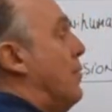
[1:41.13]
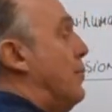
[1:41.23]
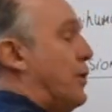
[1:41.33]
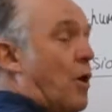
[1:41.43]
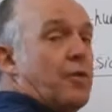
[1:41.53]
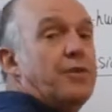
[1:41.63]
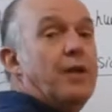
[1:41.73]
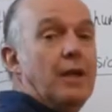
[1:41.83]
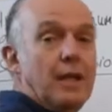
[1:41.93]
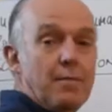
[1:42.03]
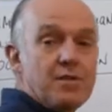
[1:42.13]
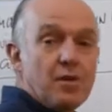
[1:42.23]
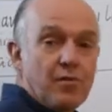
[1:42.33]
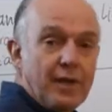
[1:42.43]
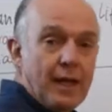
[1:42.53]
beyond the limits
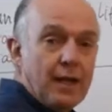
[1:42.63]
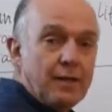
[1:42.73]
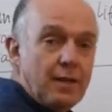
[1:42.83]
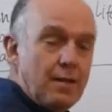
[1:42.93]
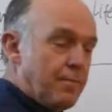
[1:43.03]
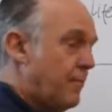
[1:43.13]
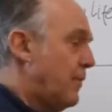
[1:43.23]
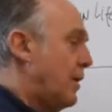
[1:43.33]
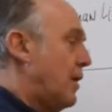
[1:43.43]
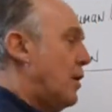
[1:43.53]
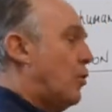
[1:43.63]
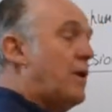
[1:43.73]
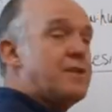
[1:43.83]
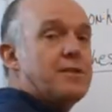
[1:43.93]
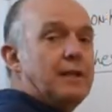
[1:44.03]
of reality,
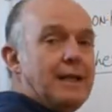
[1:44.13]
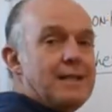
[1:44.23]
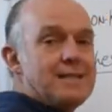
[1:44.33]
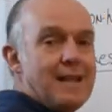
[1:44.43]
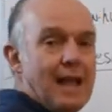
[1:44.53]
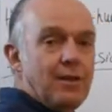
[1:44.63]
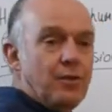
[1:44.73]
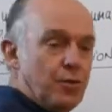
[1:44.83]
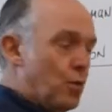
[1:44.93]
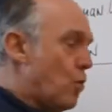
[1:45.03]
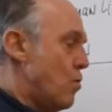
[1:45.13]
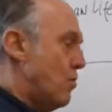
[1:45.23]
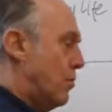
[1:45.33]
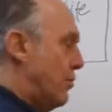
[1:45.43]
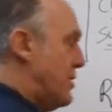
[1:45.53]
which leads then to,
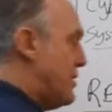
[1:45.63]
we